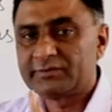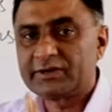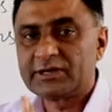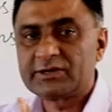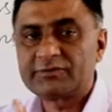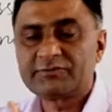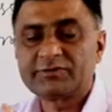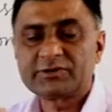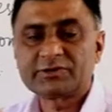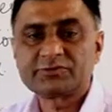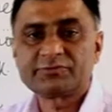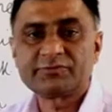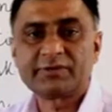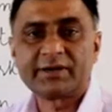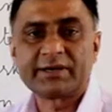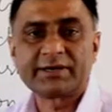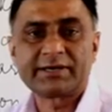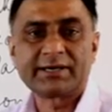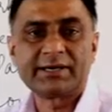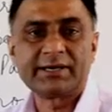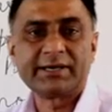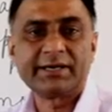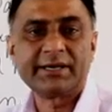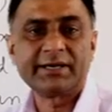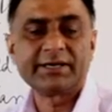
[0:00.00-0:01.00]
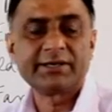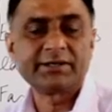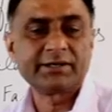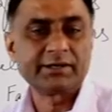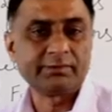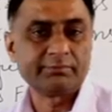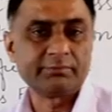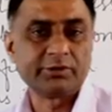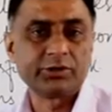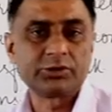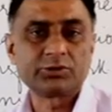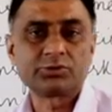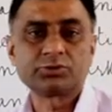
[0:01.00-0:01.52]
The very first, fertile land.
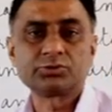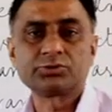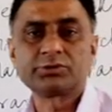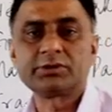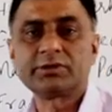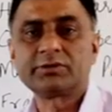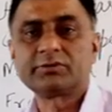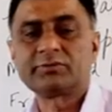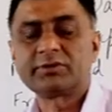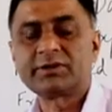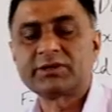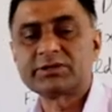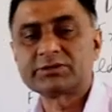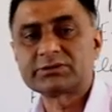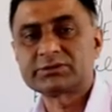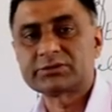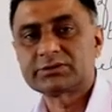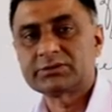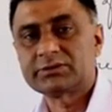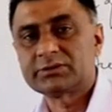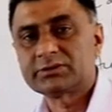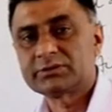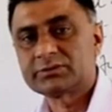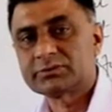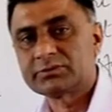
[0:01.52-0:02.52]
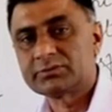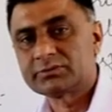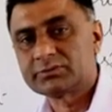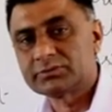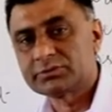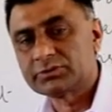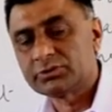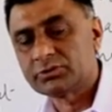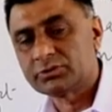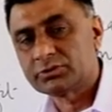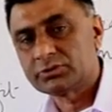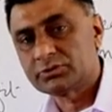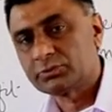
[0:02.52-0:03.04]
Number two, there was
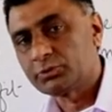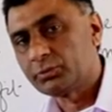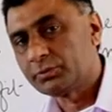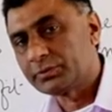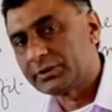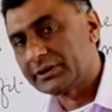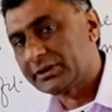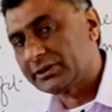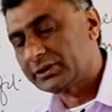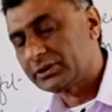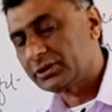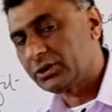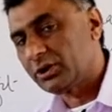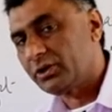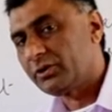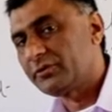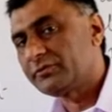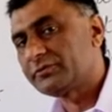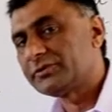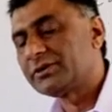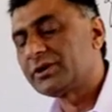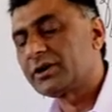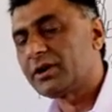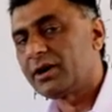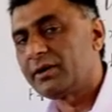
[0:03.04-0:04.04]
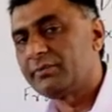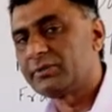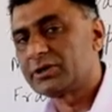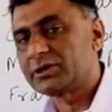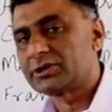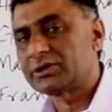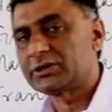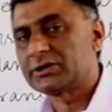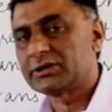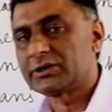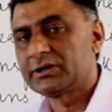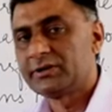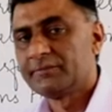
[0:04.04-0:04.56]
the obtaining of the raw
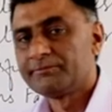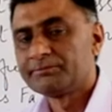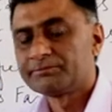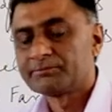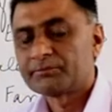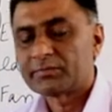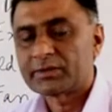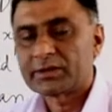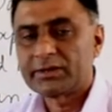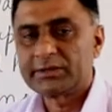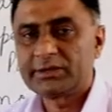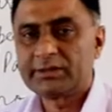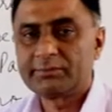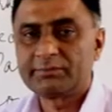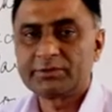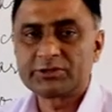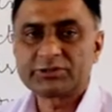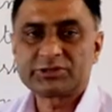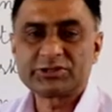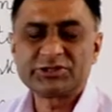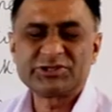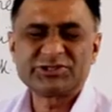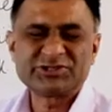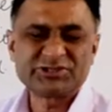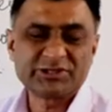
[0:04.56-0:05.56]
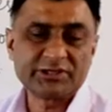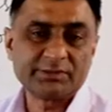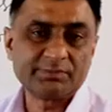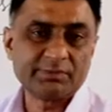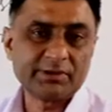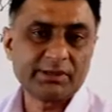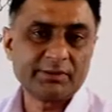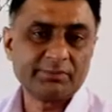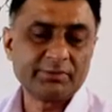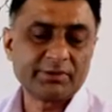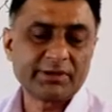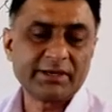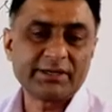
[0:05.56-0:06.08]
material. Number three, cheap
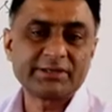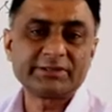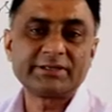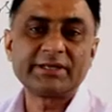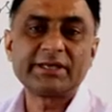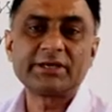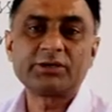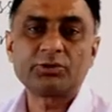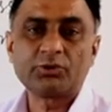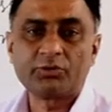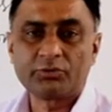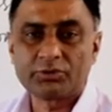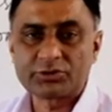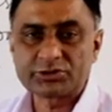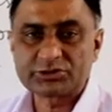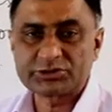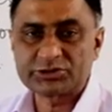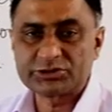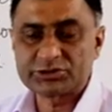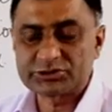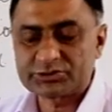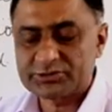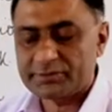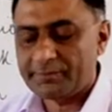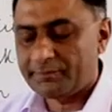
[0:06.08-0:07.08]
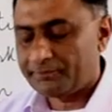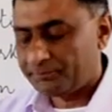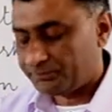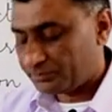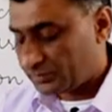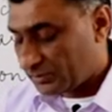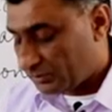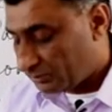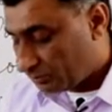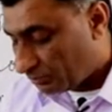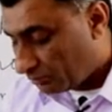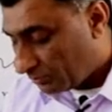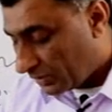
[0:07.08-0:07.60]
labor, and then overseas
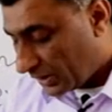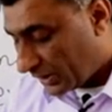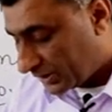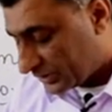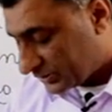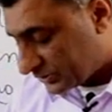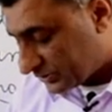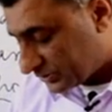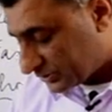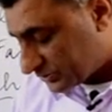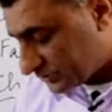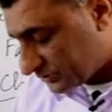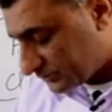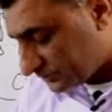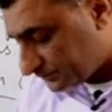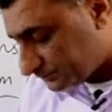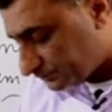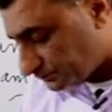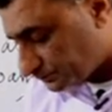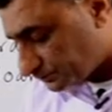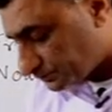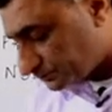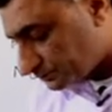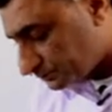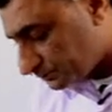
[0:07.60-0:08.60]
markets.